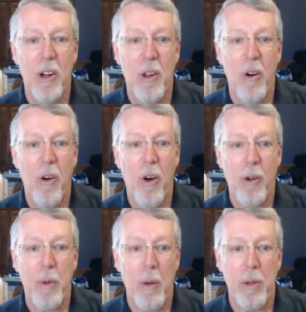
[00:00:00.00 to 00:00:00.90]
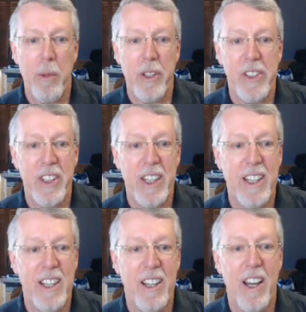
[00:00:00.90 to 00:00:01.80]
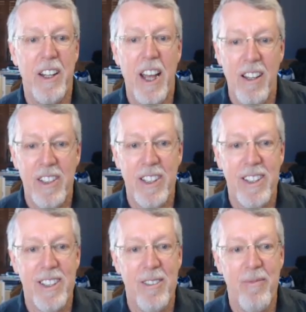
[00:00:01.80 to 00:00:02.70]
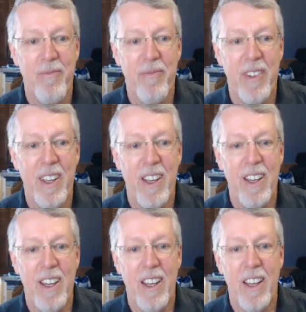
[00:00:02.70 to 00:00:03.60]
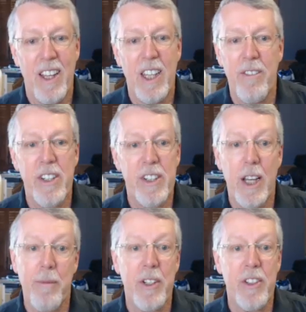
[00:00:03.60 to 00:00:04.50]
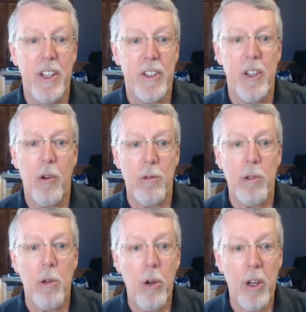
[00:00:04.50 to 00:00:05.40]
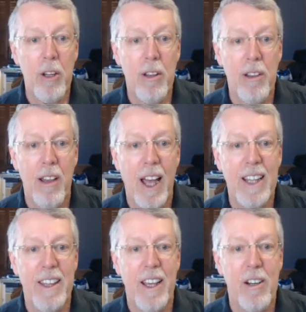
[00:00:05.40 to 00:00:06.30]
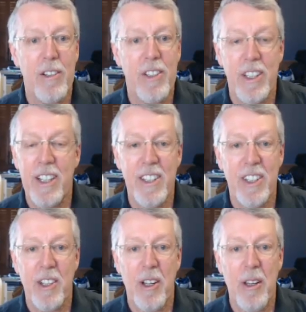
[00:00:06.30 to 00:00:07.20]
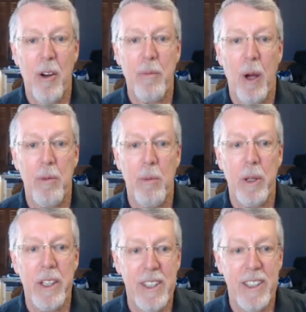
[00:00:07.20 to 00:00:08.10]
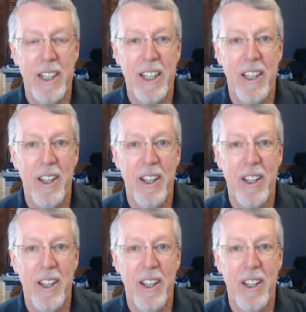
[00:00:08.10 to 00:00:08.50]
or probabilistic analysis. Even statements that don't look like they're statistical or probabilistic